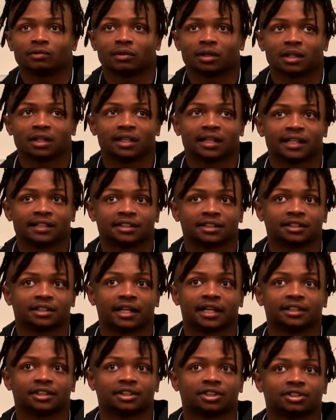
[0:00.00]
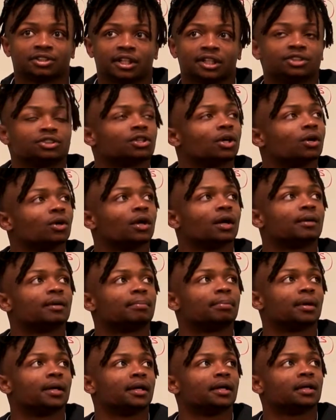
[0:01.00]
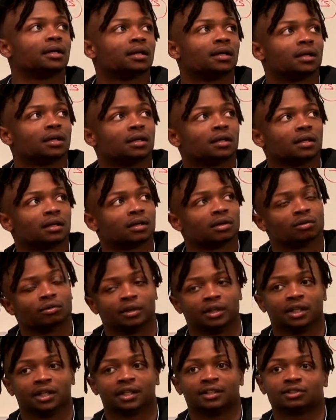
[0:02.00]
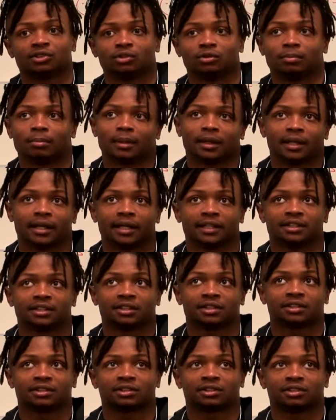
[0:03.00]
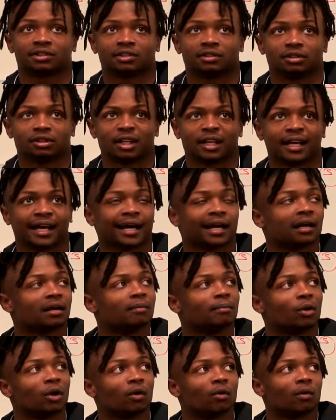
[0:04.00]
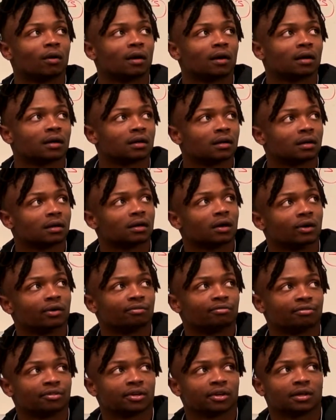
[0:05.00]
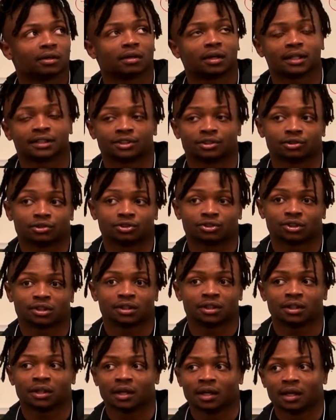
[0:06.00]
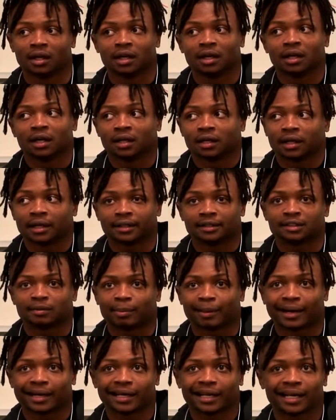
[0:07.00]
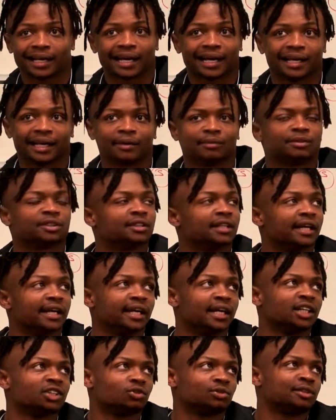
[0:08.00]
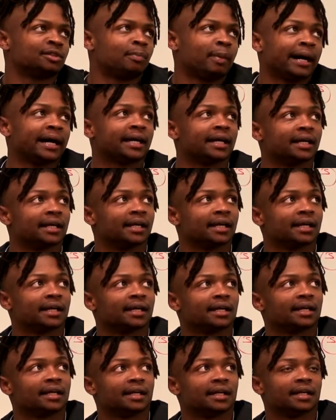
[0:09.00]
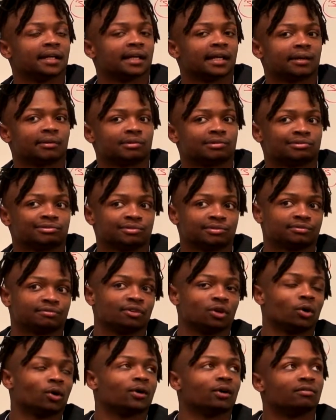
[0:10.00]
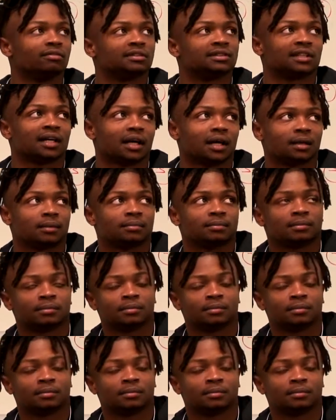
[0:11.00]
Really, they showed up to play. We did too, but they had a little more want on the field, as you see. The ends were spiking in, and then they were flowing over top.